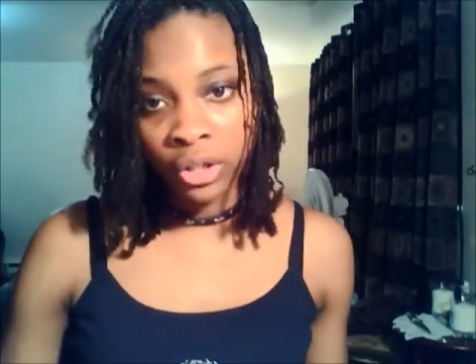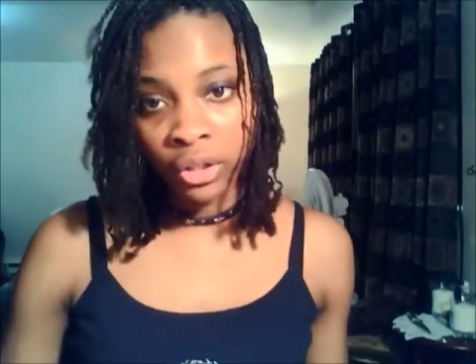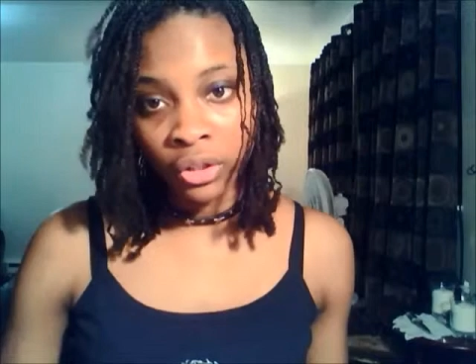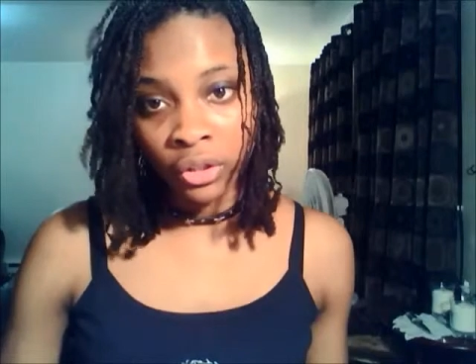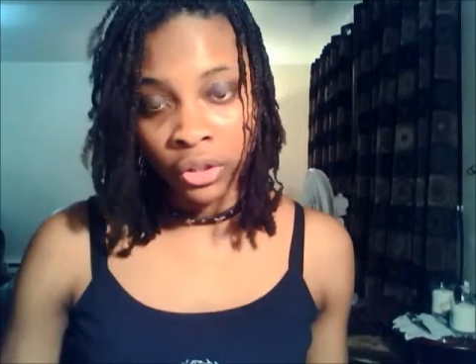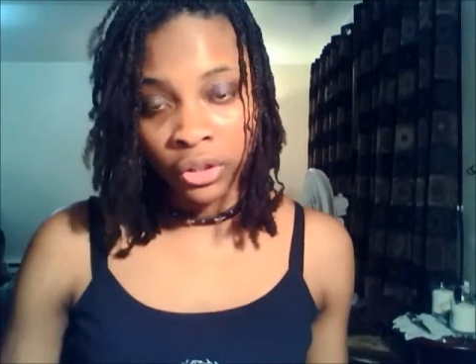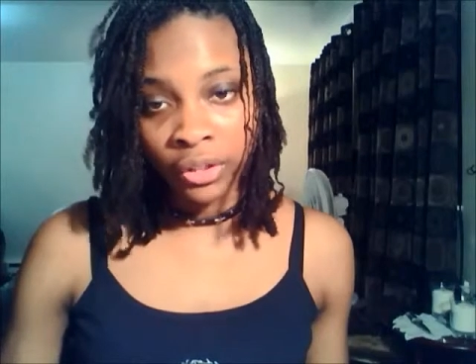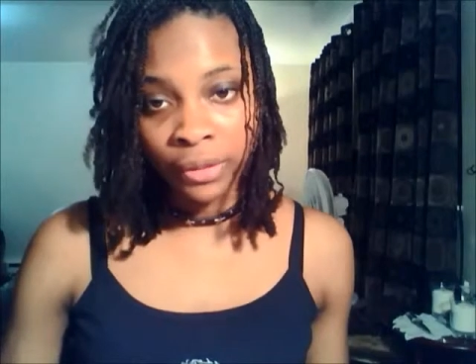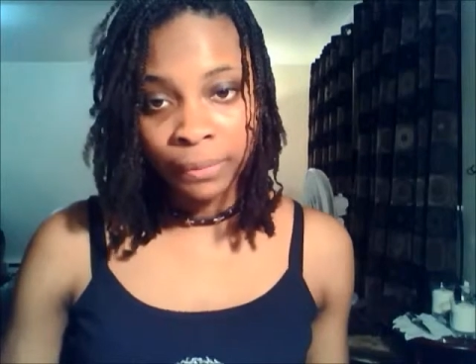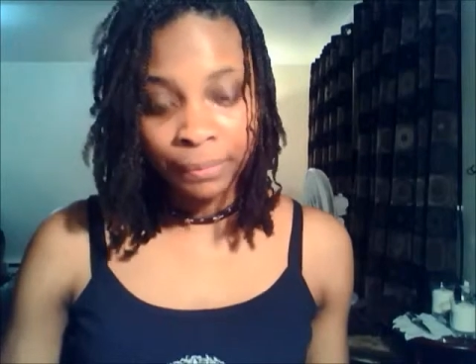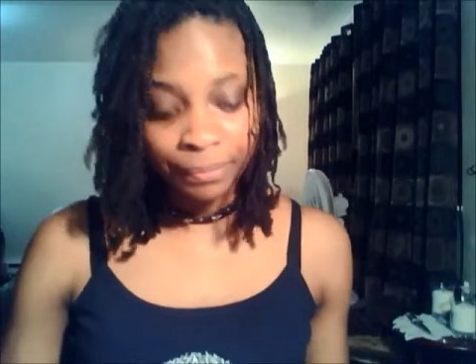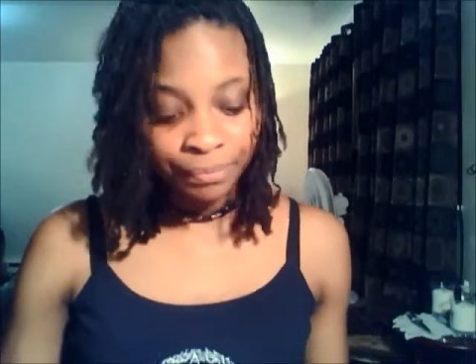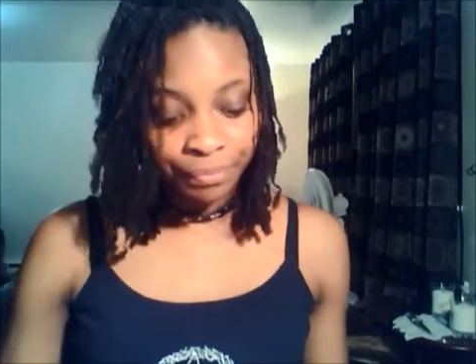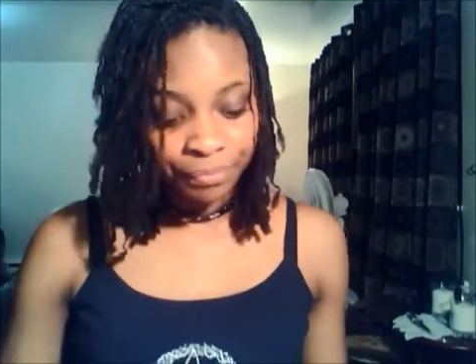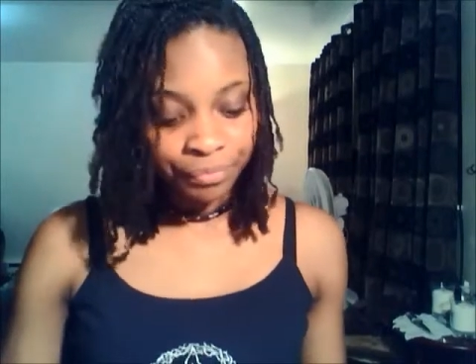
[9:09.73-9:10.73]
alert.
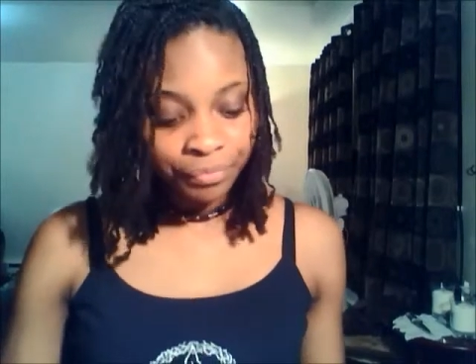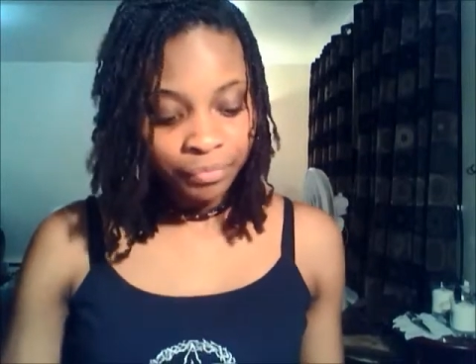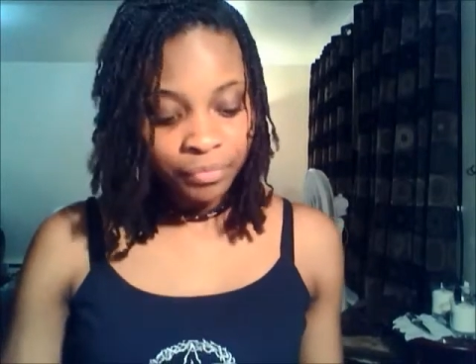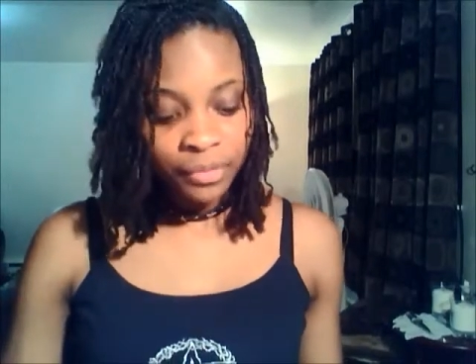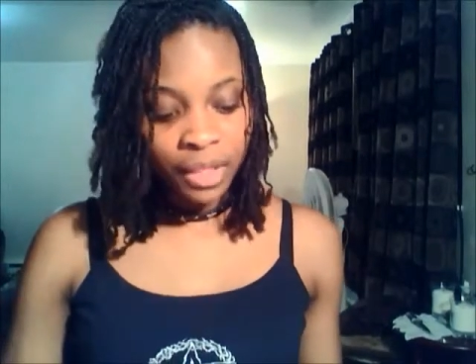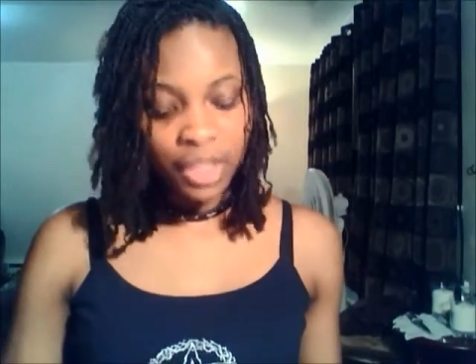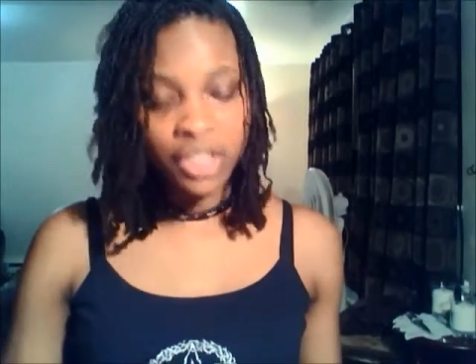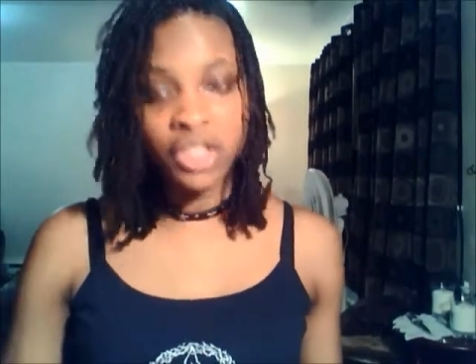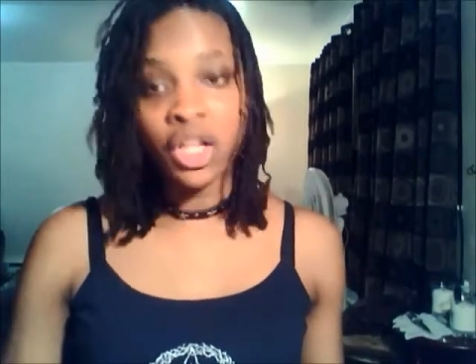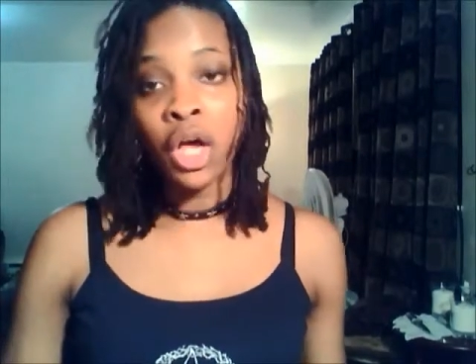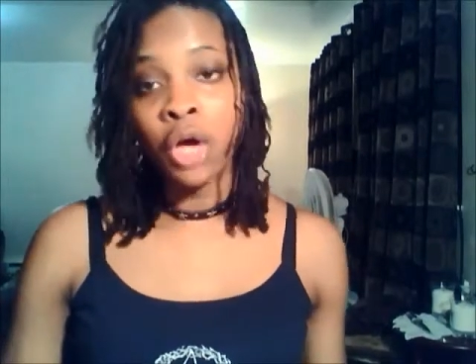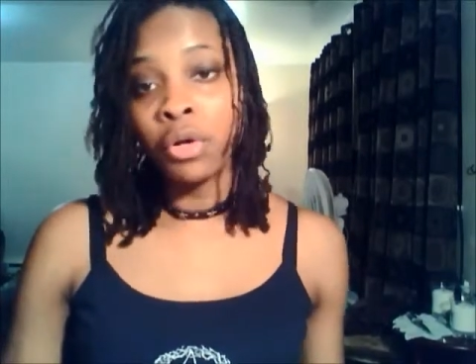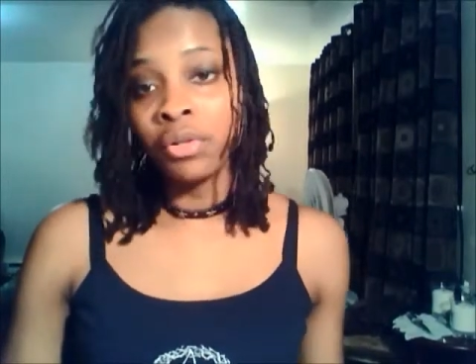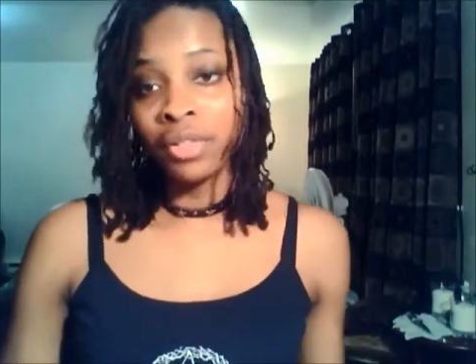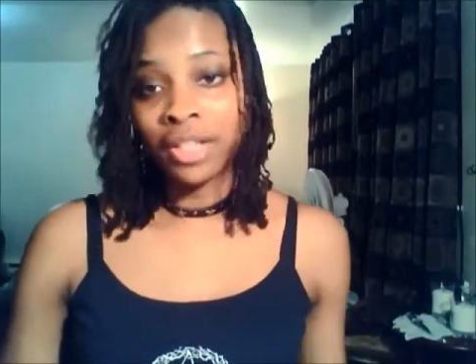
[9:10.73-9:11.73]

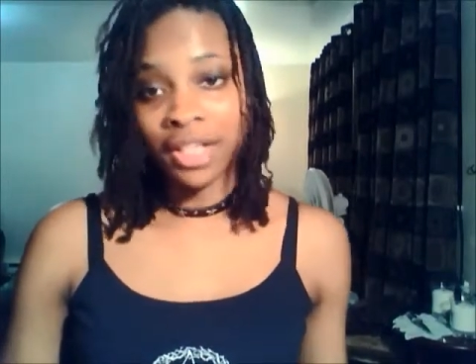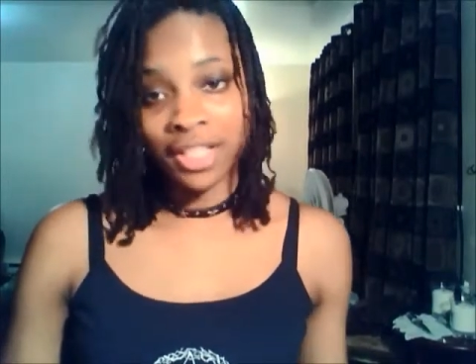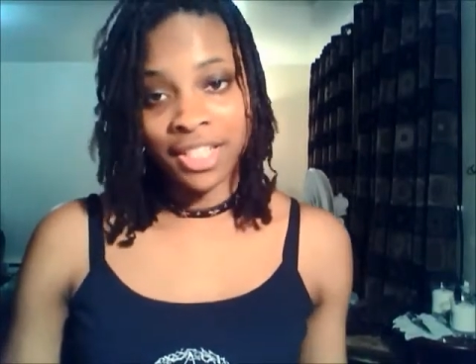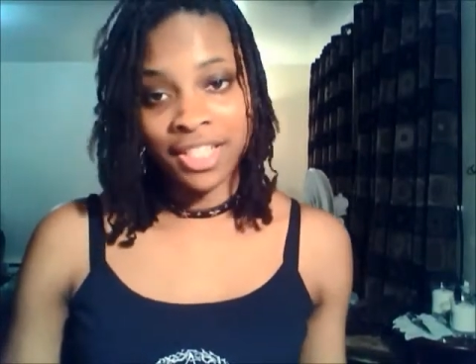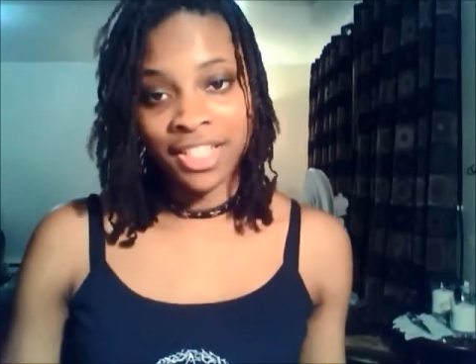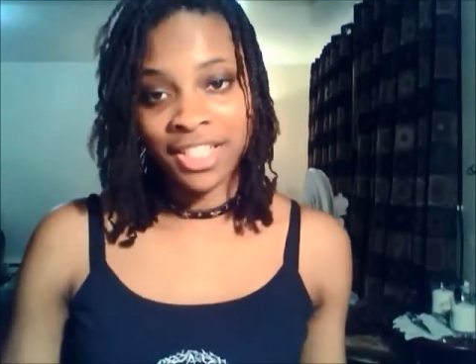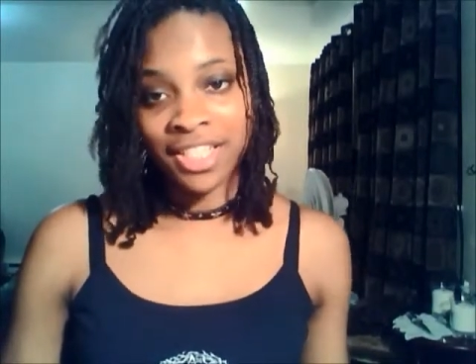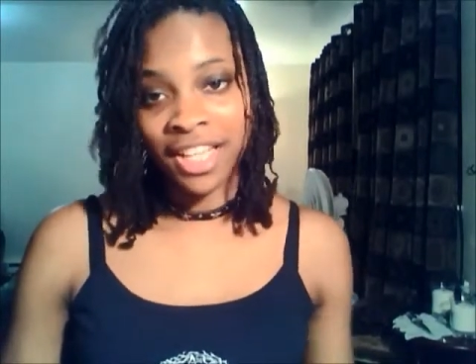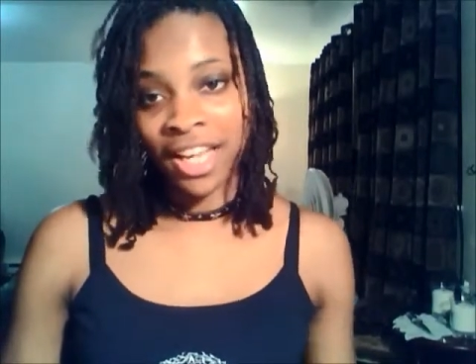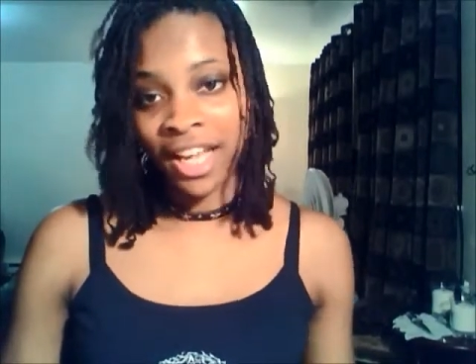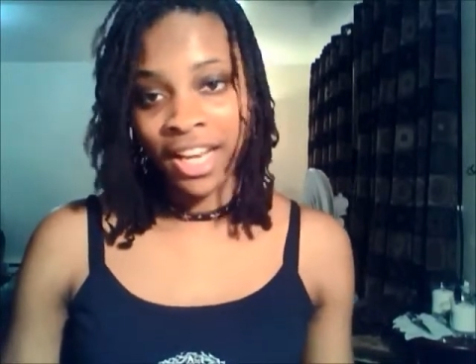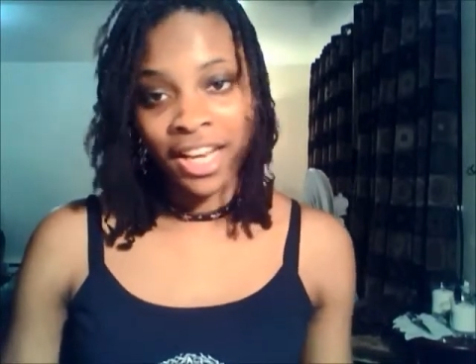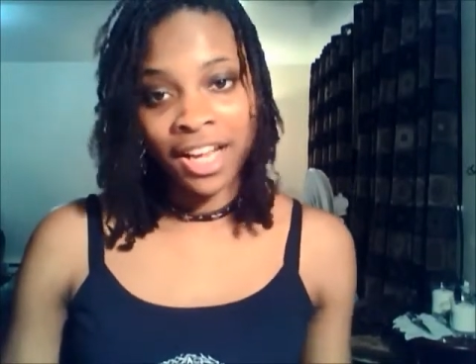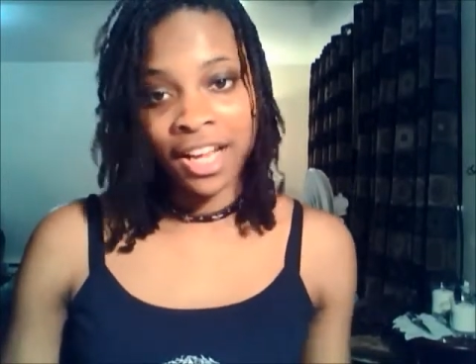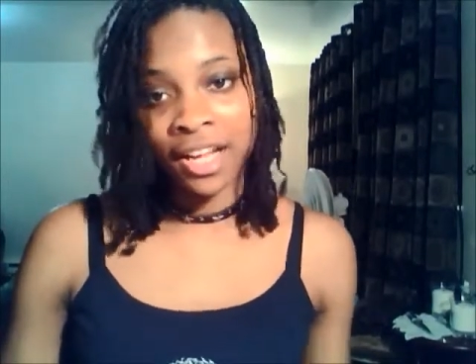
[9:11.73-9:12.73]
So, like she just
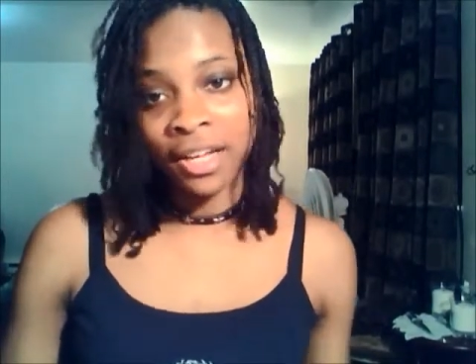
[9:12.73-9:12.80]
said,